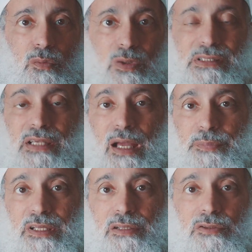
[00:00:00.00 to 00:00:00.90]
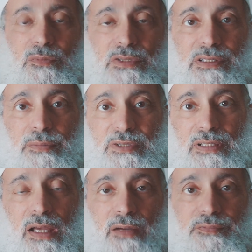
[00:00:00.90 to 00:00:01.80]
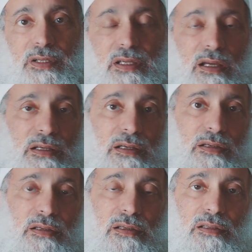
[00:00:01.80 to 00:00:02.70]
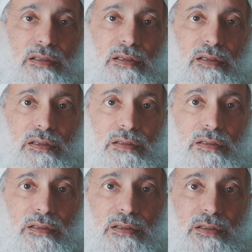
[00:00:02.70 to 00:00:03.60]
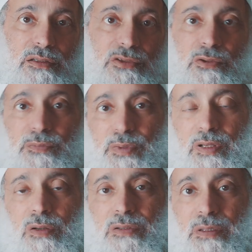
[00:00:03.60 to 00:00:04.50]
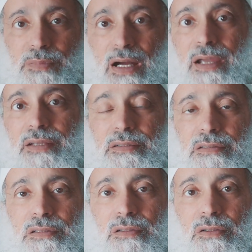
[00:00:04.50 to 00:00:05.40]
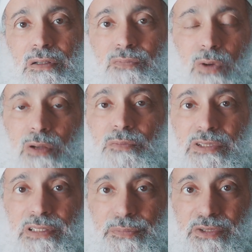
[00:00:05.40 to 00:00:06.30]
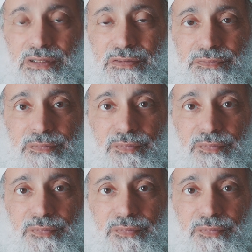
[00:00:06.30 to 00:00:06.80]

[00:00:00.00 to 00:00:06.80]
What's happening to Muslims in Africa should be on the mind of all Muslims,